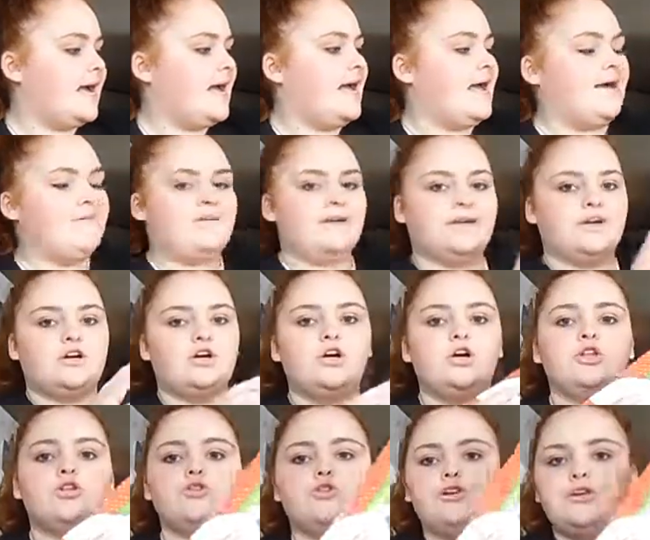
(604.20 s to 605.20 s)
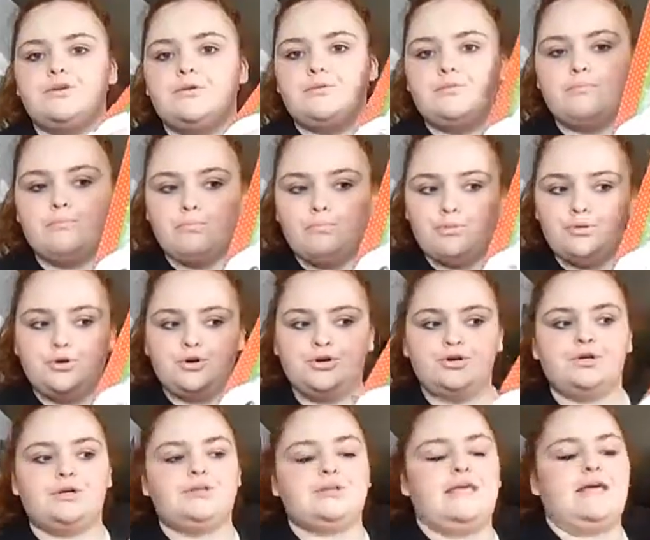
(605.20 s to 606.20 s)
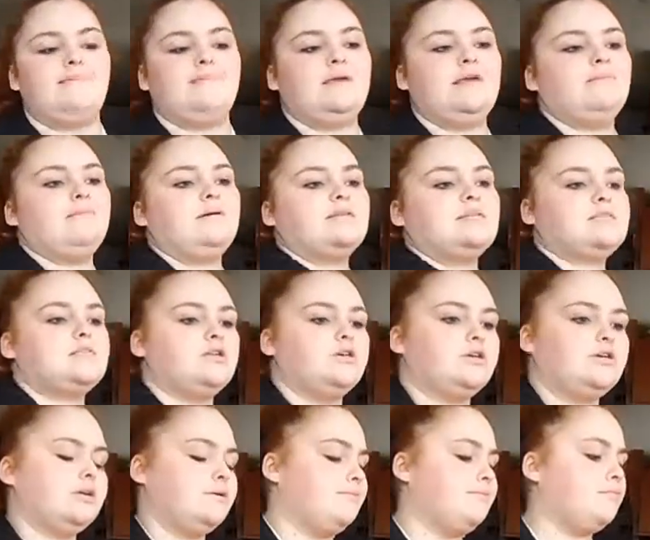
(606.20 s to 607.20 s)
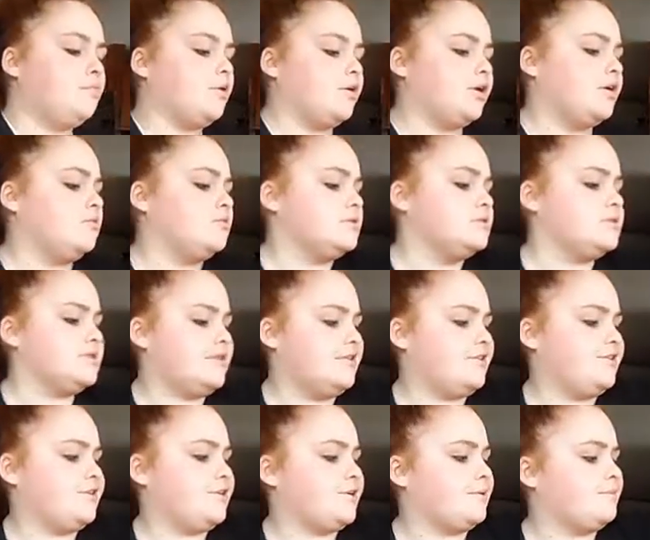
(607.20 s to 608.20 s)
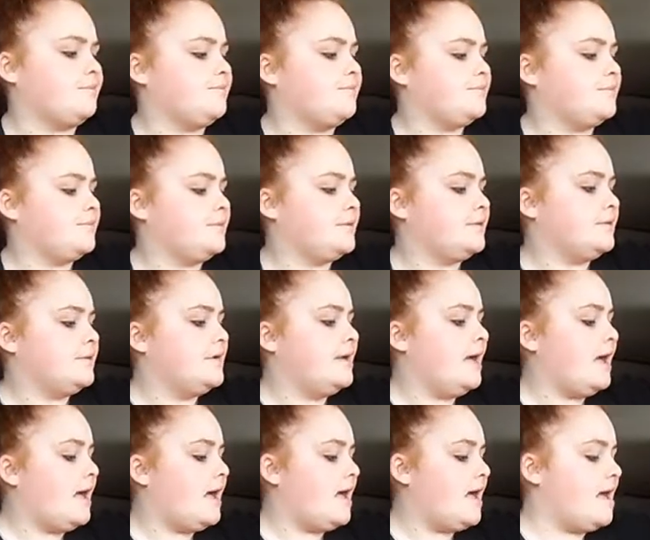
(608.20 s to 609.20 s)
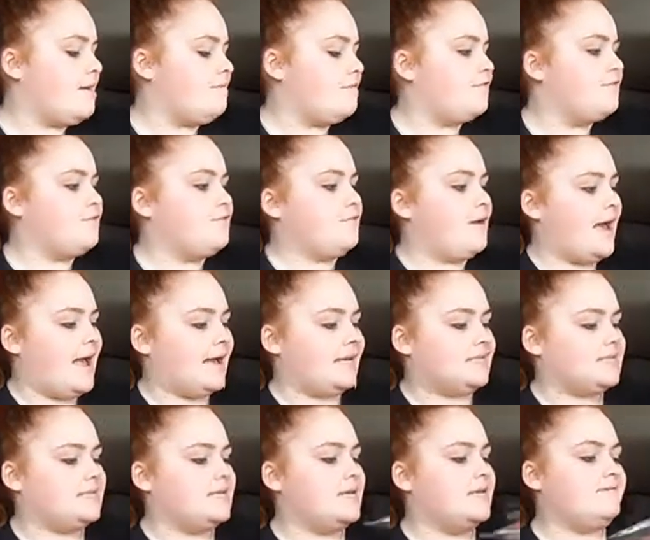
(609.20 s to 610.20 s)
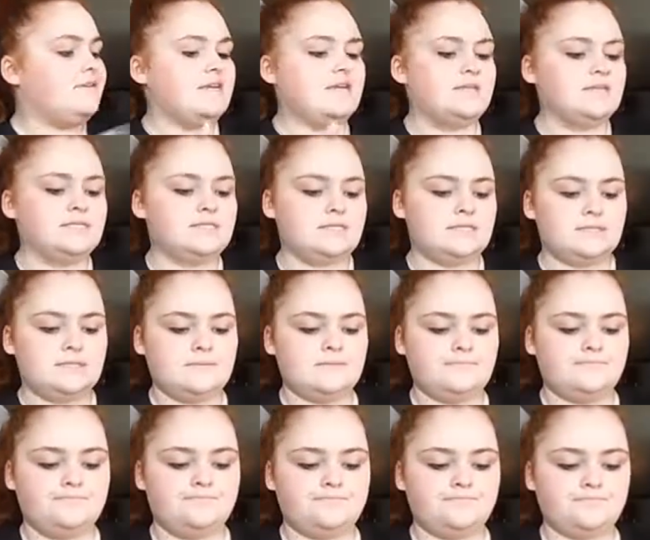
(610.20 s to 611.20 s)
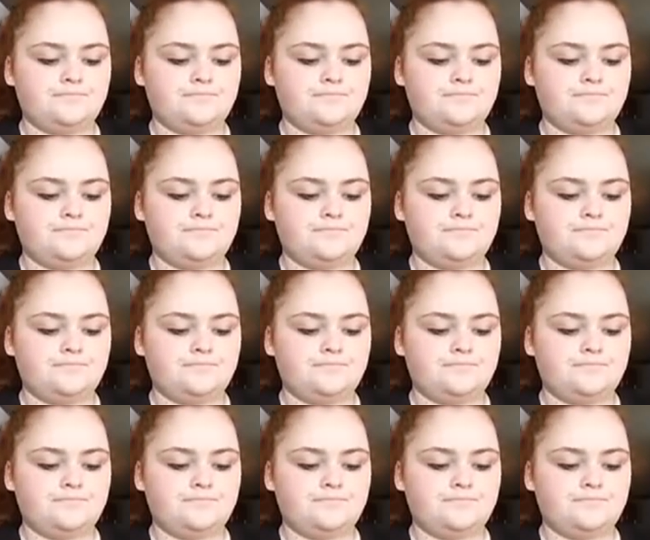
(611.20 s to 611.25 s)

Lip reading: I have a coloring book that me and my son can work on together. I have a few activities